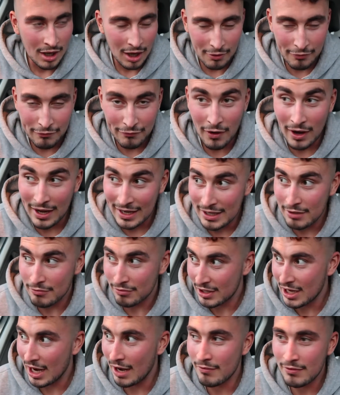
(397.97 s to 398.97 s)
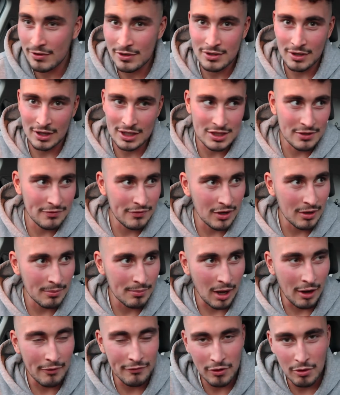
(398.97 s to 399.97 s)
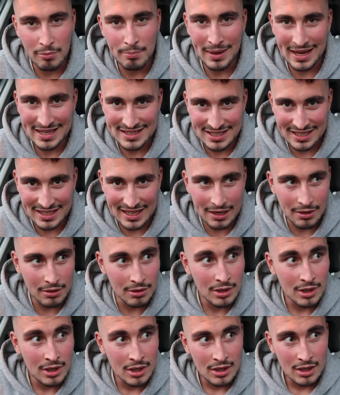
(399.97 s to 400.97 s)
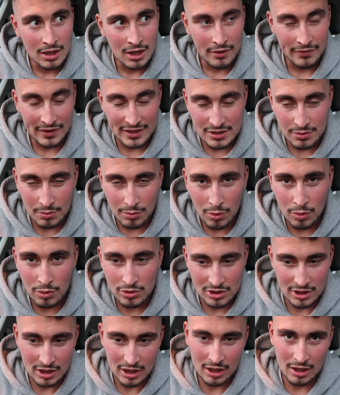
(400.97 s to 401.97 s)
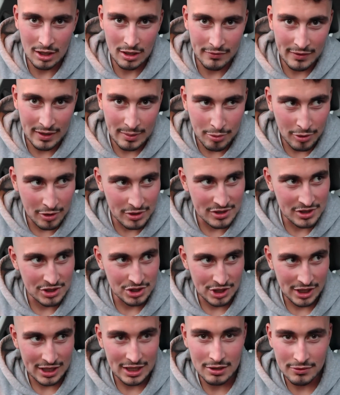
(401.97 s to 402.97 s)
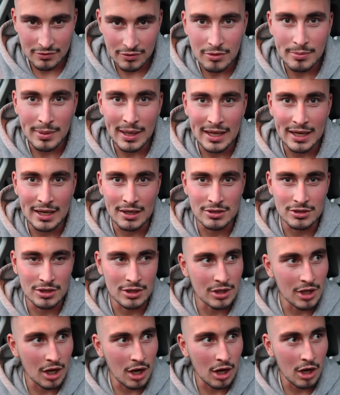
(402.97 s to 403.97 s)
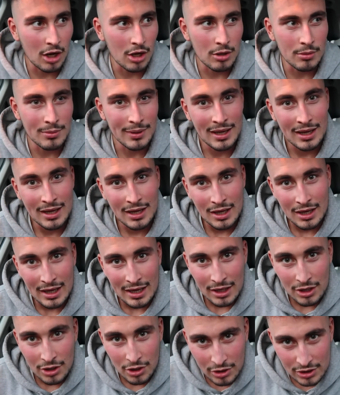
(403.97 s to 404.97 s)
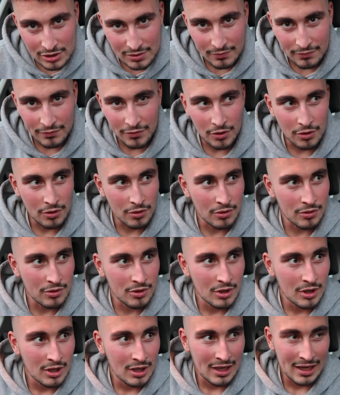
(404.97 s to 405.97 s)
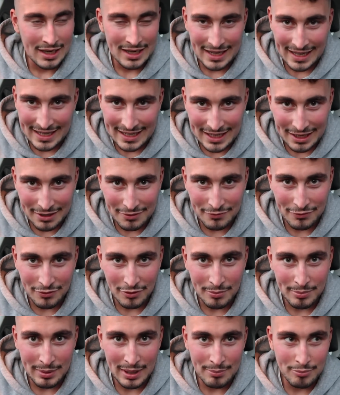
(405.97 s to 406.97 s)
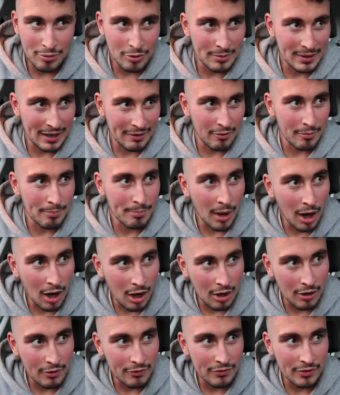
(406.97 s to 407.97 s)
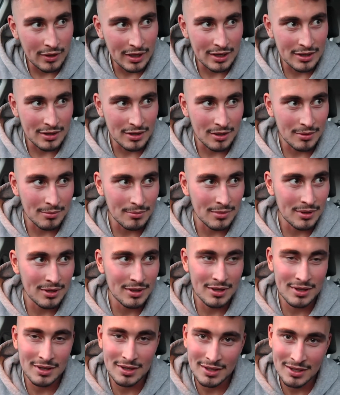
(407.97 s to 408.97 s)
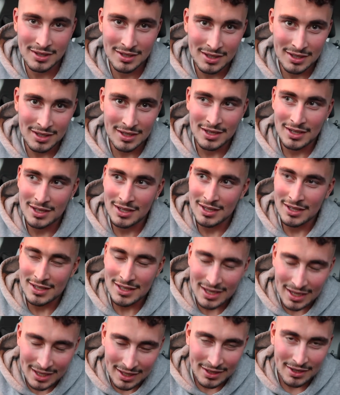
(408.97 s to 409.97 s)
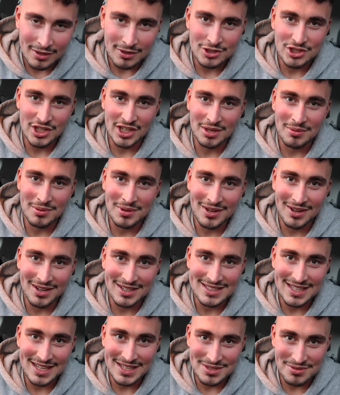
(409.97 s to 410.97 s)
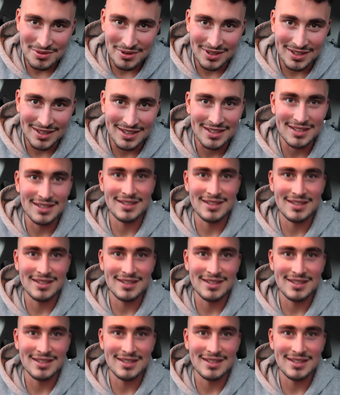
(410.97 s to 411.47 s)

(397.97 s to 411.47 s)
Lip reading: I've finally recovered. I feel better now. I've had some water, I've had a protein shake, I feel better now. So I'm gonna go home, cook some food, lay down for a bit, probably have a bath, and yeah, and then I'll check in with you guys later on.